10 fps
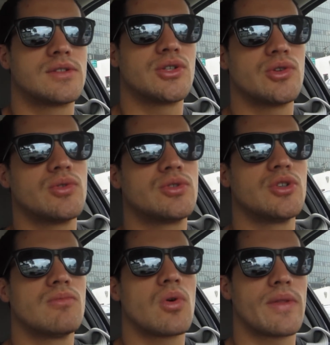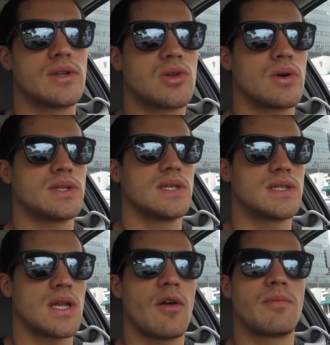to do more of the
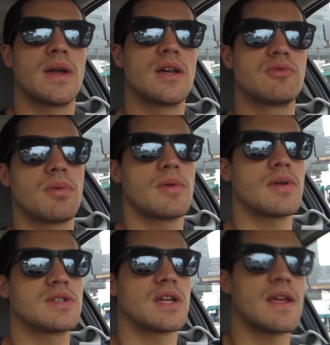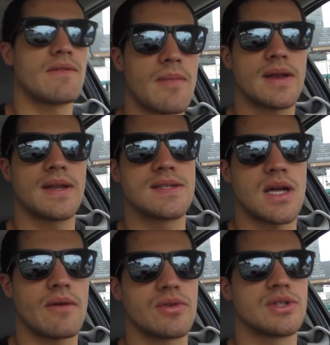touristy stuff, because we pretty much, like, even on my days
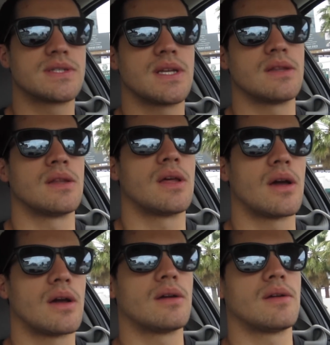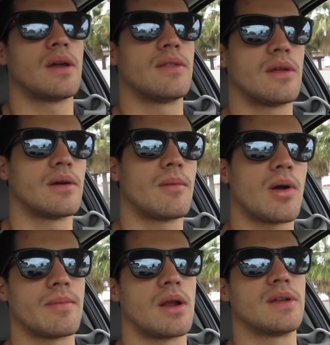off, we just sit in the in the
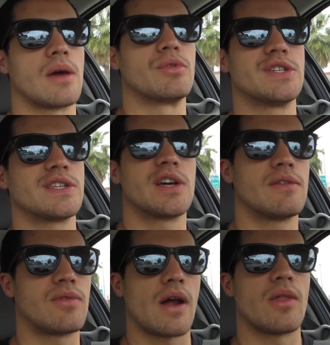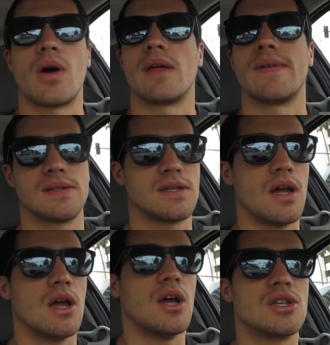apartment all day, which isn't good for either one of us.
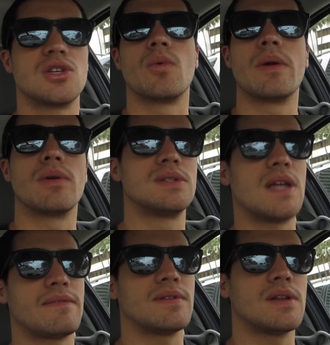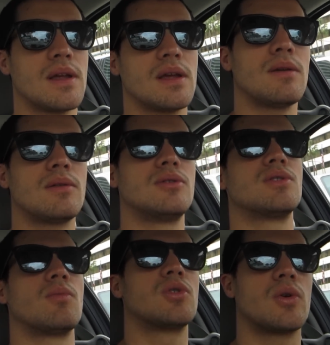So we will definitely do
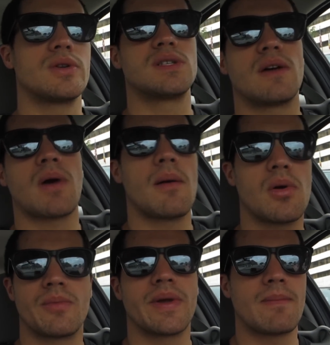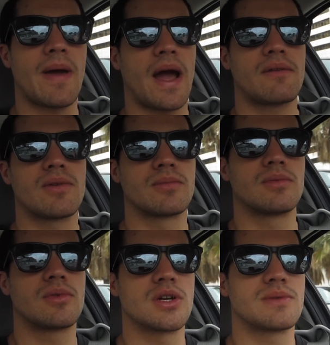some more touristy stuff, probably when we get back
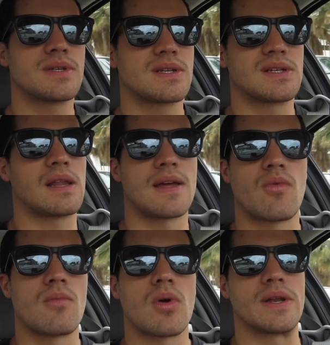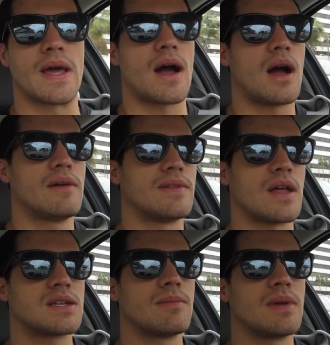from Christmas, because I only have one more day off, and
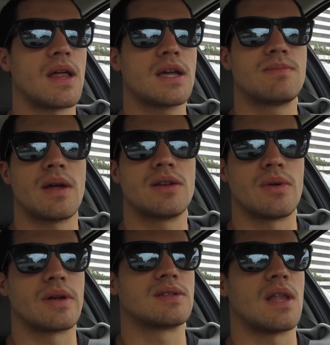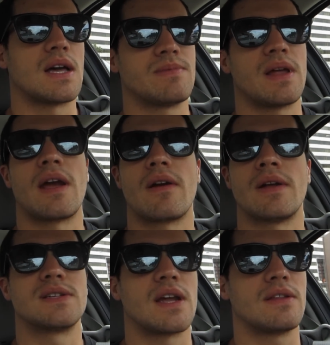that's gonna be like spent doing last minute
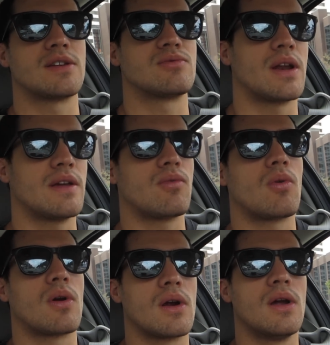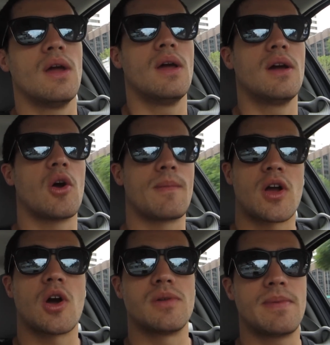errands and getting things ready for going
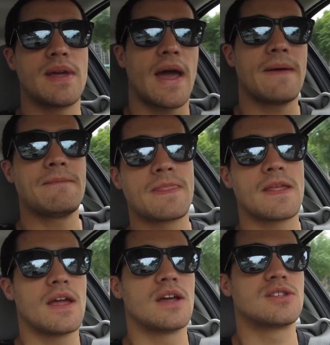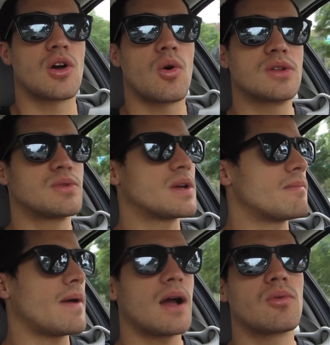back home to P A. So once we
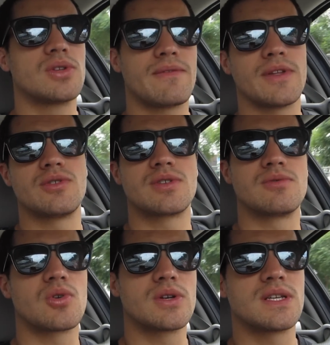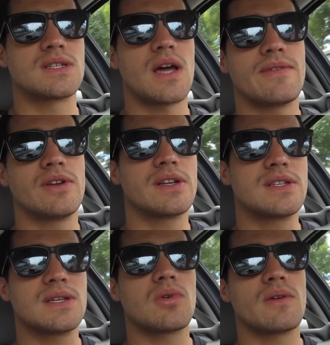come back, we'll definitely do some touristy stuff, and you'll
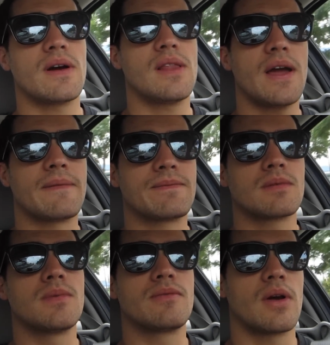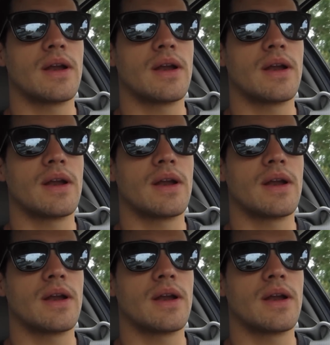get to see more of L A. But for